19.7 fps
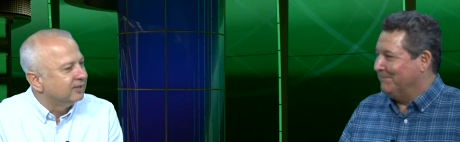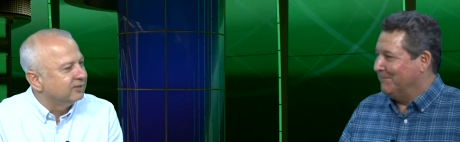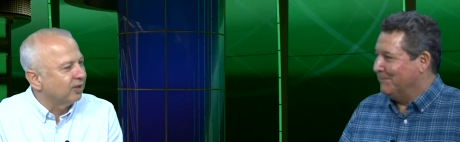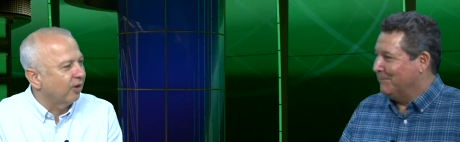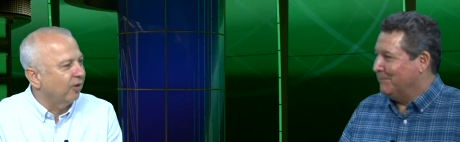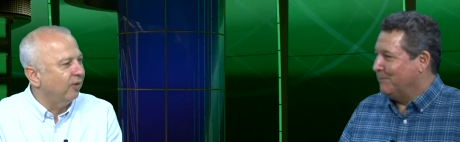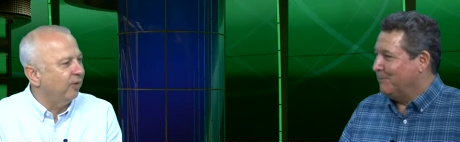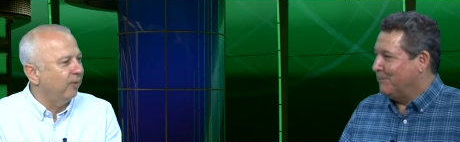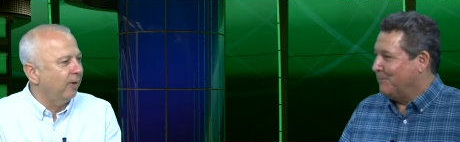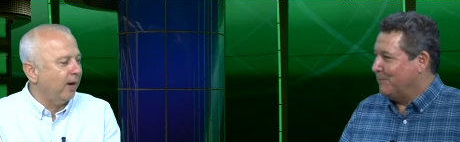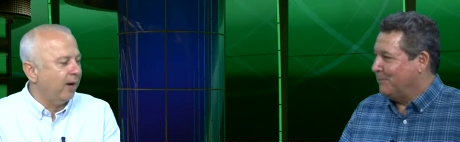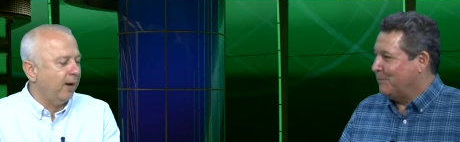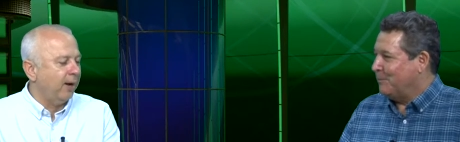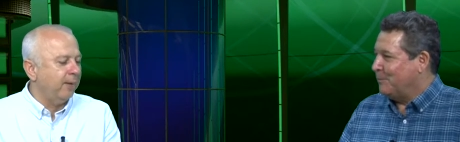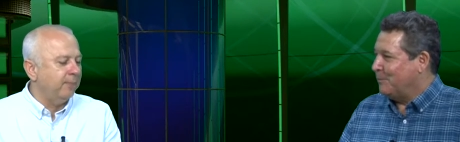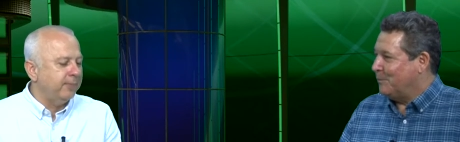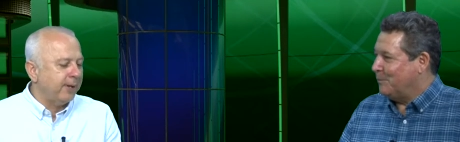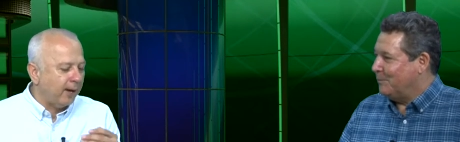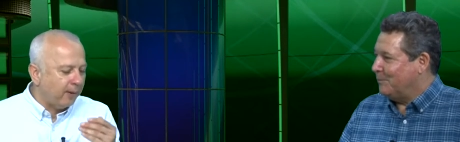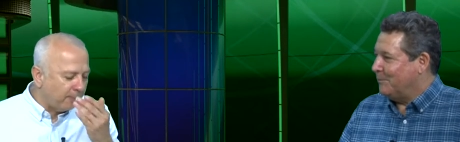Speaker 1: so
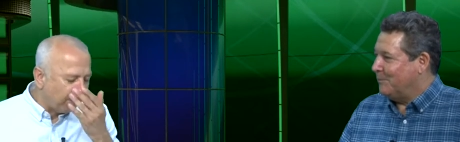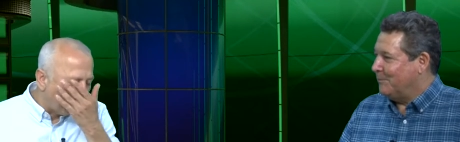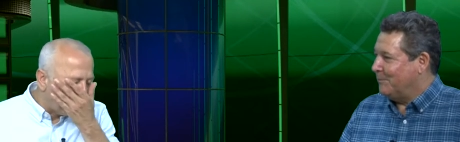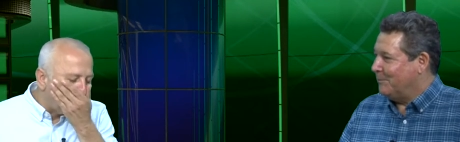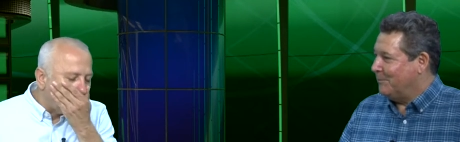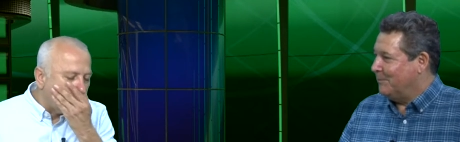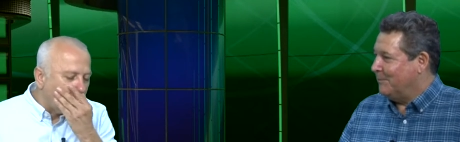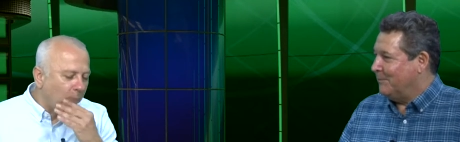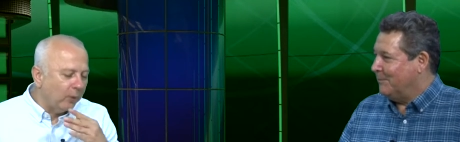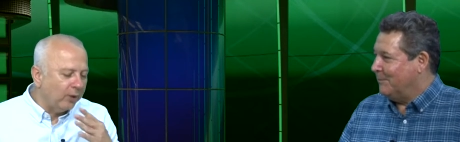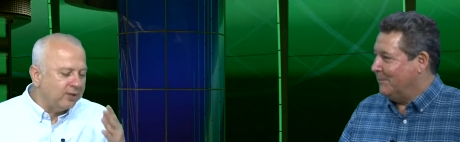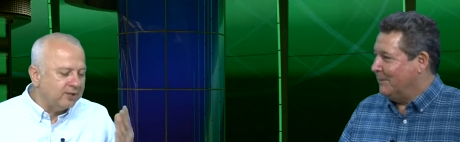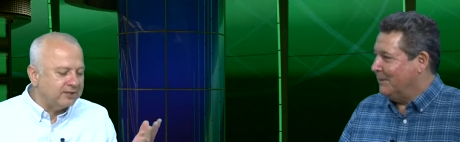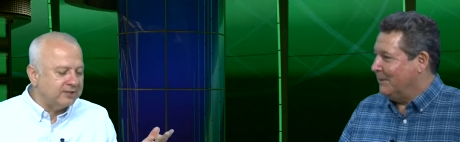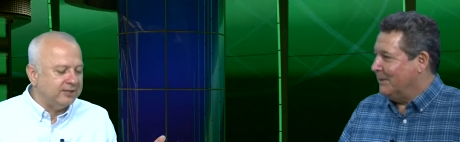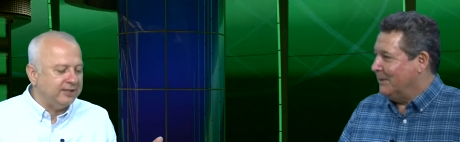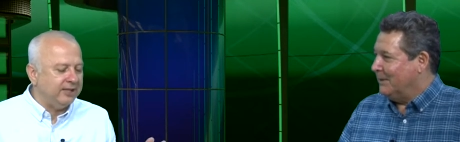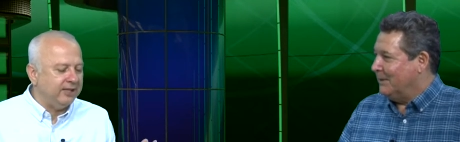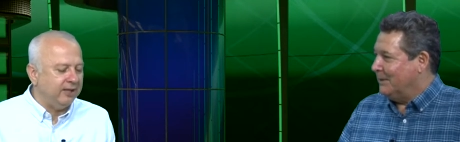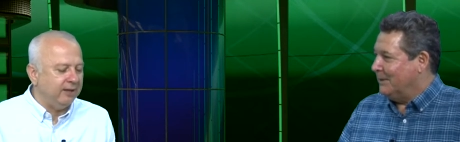um, now, what is the